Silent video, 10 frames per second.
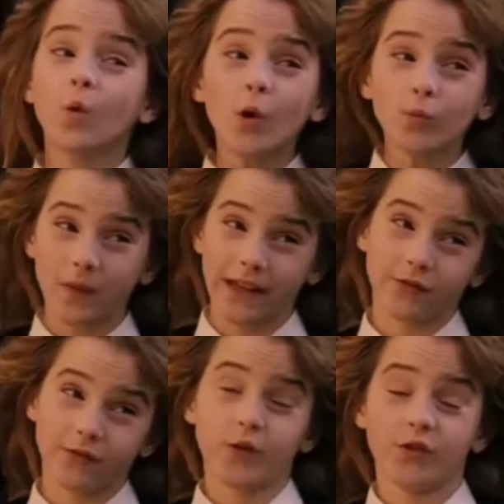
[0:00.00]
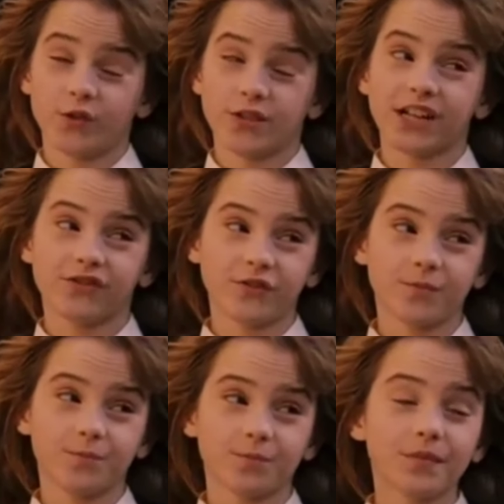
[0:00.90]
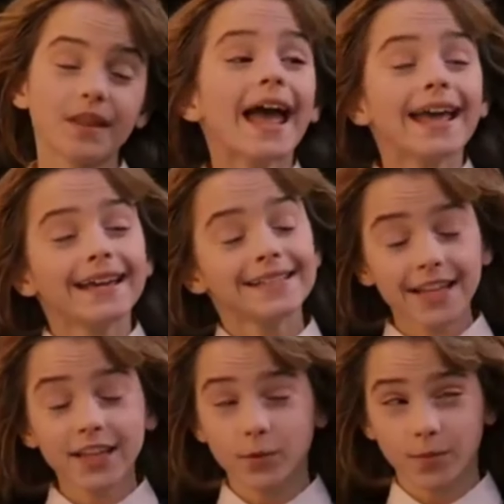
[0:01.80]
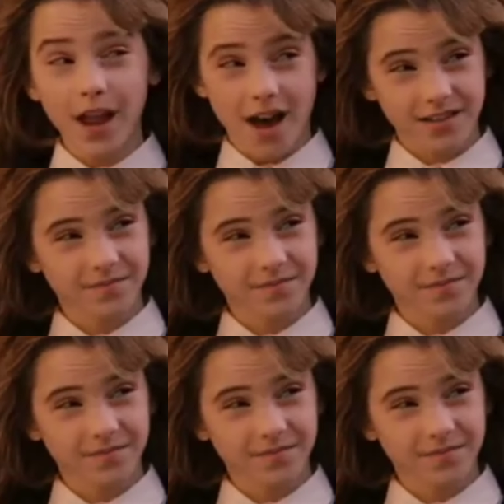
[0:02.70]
Why you make it for yourself? It's in your blood.